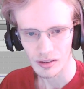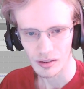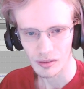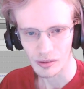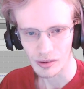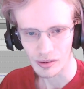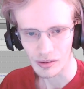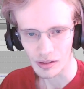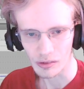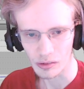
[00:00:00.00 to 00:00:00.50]

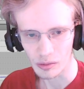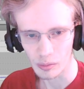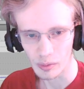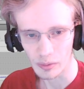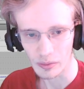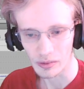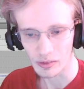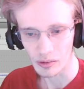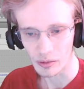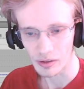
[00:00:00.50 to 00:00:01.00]
What classical
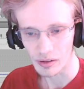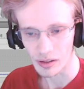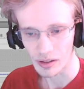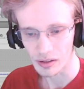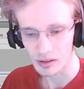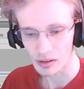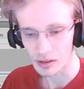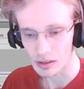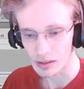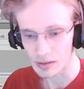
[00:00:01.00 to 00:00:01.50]
music do I
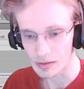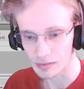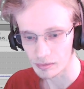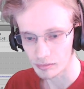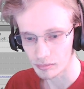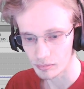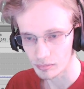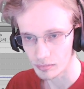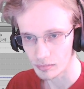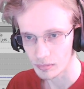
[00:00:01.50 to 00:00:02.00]
like? I
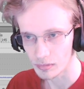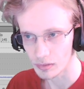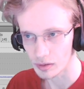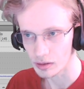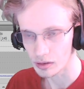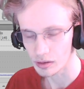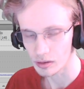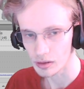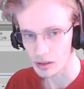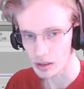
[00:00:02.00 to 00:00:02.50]

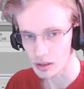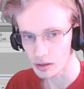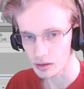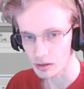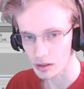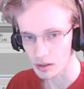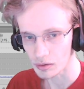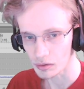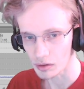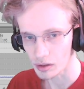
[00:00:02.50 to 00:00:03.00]

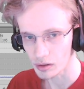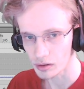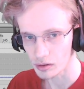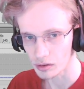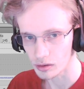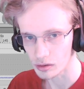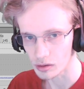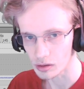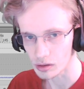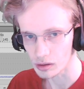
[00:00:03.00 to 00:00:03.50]
like
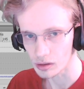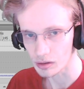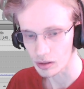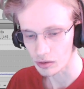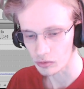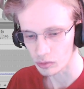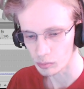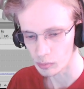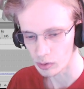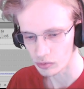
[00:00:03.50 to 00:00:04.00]

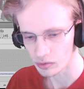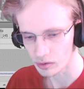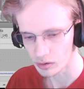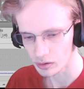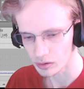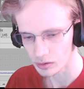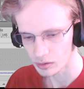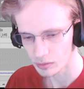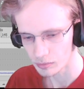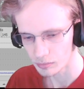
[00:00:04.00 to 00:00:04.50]
classical
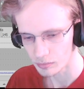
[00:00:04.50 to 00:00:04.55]
music.